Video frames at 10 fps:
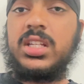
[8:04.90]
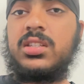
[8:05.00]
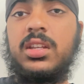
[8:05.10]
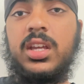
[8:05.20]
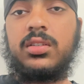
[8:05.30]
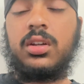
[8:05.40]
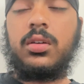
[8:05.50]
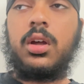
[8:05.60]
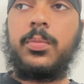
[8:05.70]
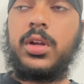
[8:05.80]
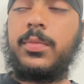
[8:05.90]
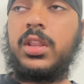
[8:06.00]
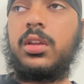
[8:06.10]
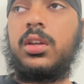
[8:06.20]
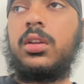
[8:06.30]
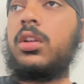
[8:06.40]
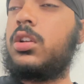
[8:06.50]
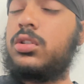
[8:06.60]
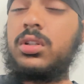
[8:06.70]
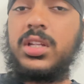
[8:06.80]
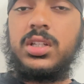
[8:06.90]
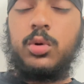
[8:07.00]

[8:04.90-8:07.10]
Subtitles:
as the next upcoming thing. So let's see